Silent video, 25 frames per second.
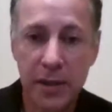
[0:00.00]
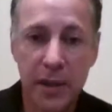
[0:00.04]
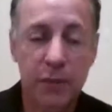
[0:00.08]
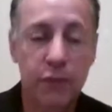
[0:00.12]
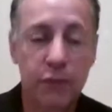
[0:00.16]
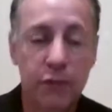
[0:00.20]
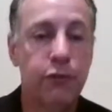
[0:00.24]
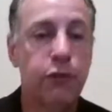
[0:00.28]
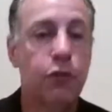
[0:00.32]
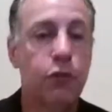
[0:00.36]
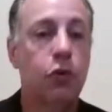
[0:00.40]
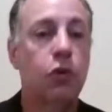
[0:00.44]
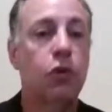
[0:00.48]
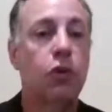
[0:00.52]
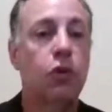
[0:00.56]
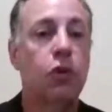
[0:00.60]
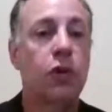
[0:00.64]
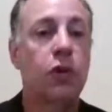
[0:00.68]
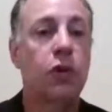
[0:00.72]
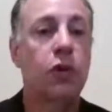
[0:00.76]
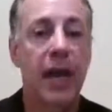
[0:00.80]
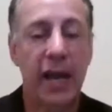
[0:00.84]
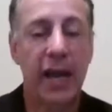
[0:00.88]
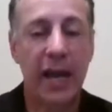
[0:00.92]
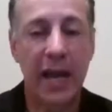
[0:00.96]
in full,
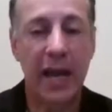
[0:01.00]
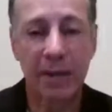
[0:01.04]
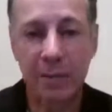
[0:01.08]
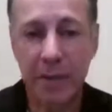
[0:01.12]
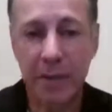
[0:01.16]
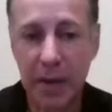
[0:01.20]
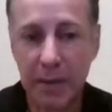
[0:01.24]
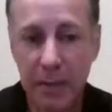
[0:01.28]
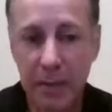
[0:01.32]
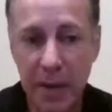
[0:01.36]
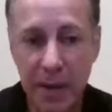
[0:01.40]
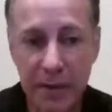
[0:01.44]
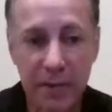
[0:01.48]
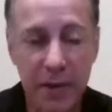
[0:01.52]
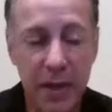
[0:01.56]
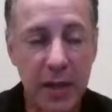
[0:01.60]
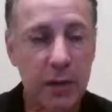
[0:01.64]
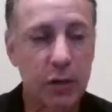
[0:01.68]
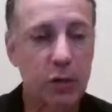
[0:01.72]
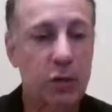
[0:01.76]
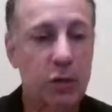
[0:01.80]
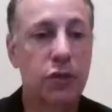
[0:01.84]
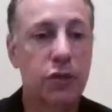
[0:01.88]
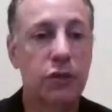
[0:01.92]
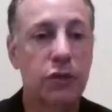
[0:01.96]
and I paid my
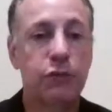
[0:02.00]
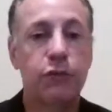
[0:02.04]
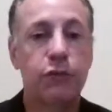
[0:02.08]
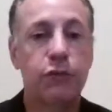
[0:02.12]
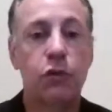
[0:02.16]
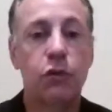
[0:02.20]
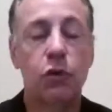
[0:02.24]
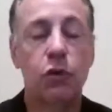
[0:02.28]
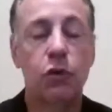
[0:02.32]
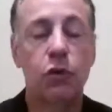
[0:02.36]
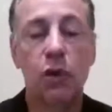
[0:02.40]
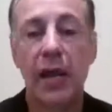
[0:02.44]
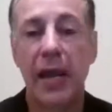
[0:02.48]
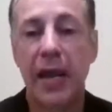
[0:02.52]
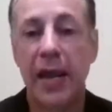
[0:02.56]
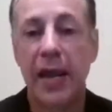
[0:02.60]
vendors in full,